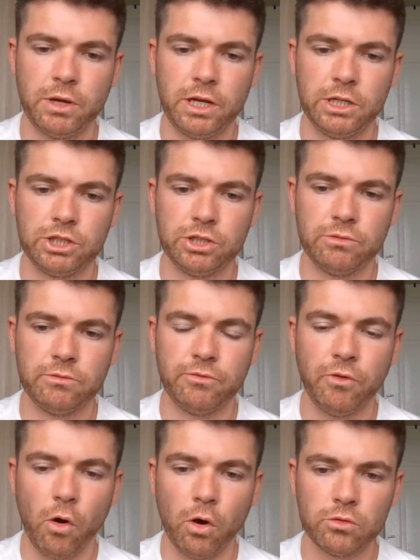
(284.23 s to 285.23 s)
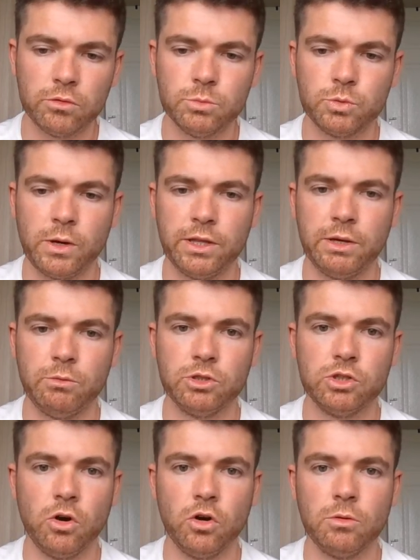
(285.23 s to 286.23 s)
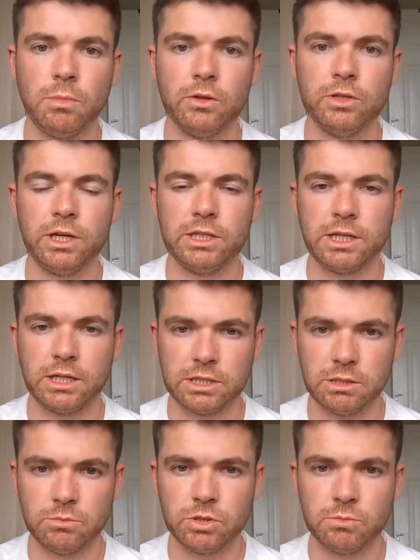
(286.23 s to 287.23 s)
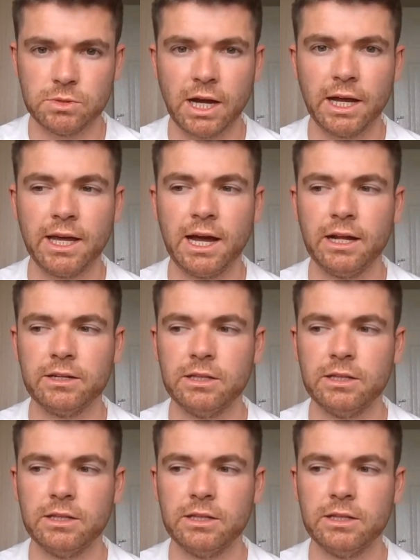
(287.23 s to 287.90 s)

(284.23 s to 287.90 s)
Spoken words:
patient forums where they would talk about the exact symptoms I had,